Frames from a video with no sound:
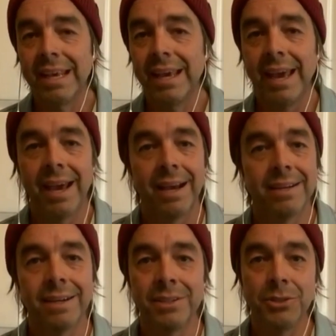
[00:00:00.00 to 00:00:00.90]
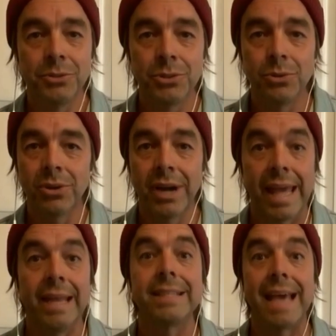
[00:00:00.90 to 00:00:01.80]
and a new tour,
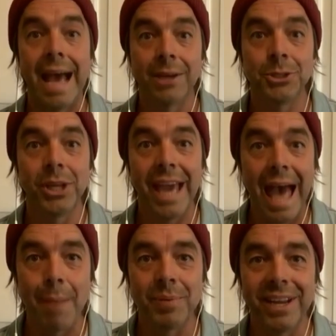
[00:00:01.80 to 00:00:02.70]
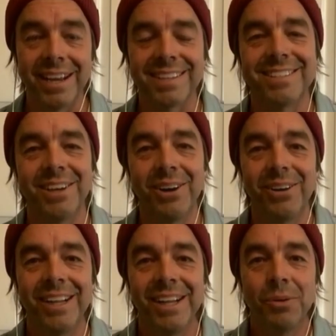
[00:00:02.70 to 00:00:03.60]
and it's actually happening.
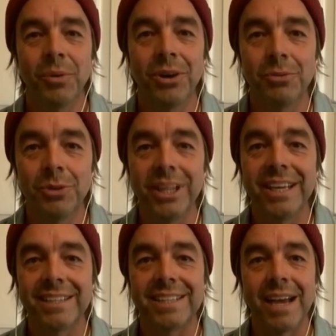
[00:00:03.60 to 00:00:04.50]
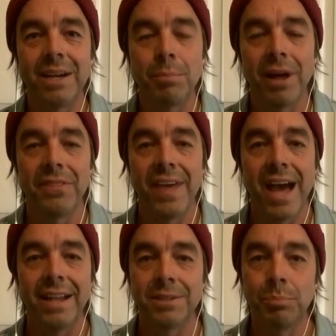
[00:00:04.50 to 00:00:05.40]
So we're really excited about
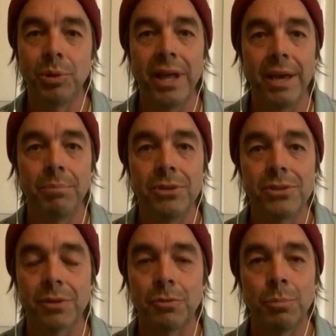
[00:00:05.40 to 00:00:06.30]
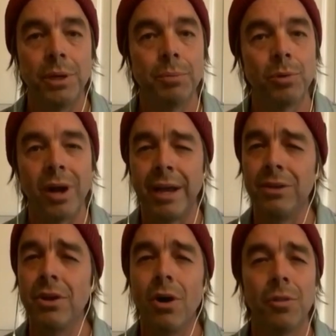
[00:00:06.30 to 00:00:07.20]
that to play music for people. I
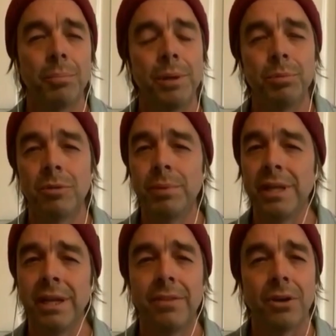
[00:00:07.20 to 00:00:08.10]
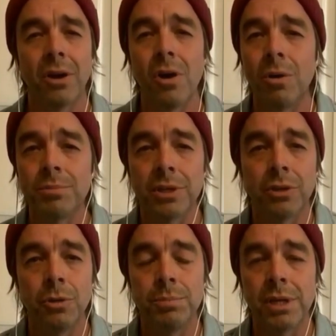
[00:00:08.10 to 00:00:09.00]
know that people have been in their homes
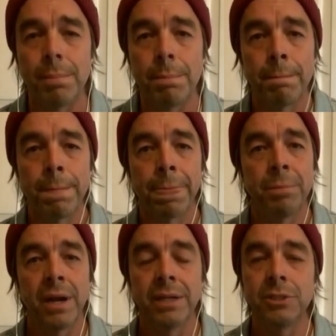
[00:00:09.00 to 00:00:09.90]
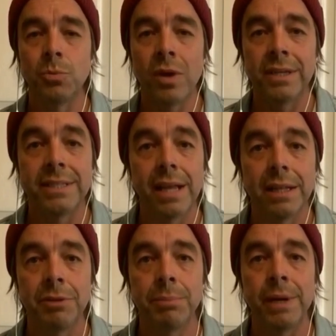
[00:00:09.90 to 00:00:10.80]
and cooped up, but I just want to tell
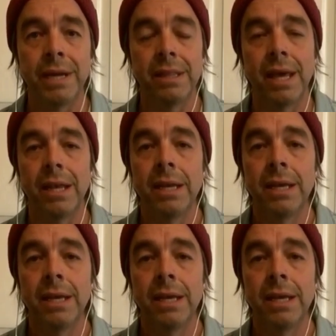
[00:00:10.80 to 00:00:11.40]
everybody that